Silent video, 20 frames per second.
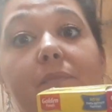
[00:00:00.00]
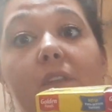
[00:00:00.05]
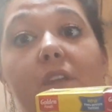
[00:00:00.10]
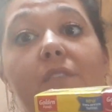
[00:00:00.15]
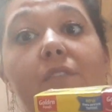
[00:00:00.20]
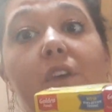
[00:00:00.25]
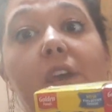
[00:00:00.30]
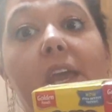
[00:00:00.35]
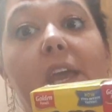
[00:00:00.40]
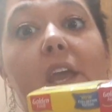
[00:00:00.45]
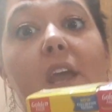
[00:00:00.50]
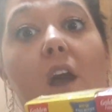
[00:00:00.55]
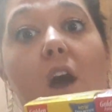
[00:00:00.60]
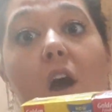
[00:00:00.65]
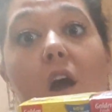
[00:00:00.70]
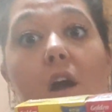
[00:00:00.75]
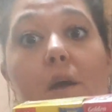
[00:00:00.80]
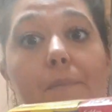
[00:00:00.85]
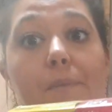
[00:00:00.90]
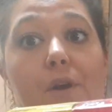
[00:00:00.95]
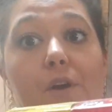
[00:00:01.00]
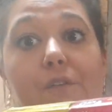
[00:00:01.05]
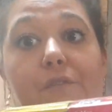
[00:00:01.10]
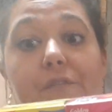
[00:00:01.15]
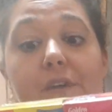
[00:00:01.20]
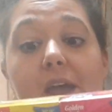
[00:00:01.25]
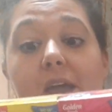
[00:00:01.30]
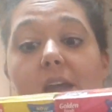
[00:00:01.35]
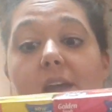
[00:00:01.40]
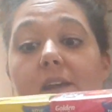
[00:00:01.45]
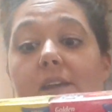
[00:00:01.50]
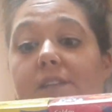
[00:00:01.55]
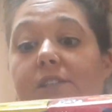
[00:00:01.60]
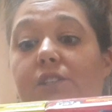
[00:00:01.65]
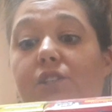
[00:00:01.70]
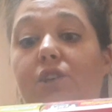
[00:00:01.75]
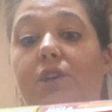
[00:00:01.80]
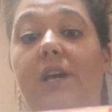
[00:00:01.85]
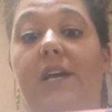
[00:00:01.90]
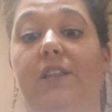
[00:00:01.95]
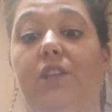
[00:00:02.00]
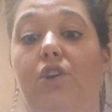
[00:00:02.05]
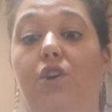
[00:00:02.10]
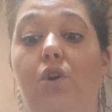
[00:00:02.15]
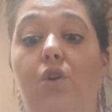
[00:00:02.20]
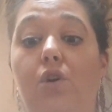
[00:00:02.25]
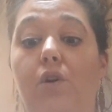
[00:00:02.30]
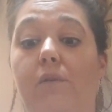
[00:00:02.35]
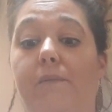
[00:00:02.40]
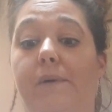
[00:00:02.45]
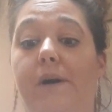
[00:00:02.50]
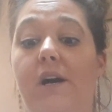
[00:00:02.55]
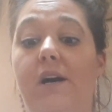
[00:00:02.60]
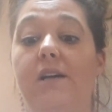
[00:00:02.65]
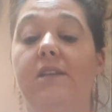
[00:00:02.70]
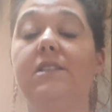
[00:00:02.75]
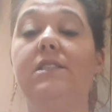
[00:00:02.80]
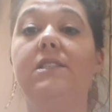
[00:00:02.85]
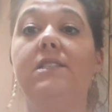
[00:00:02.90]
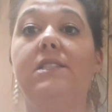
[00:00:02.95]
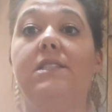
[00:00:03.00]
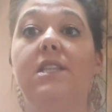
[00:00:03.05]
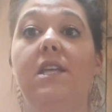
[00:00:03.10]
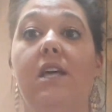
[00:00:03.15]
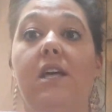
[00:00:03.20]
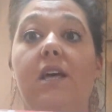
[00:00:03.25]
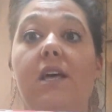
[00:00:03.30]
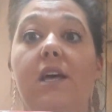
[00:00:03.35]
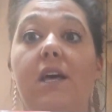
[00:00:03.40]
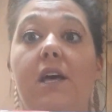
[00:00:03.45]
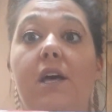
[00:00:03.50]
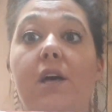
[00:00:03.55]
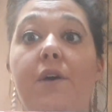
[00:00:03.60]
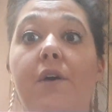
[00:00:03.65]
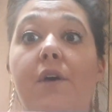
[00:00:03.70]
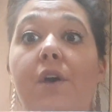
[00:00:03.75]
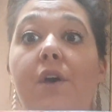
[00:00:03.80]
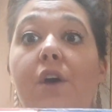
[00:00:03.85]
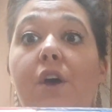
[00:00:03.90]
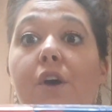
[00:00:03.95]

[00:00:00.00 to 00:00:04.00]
they are perfect. So you got the cocoa balls, the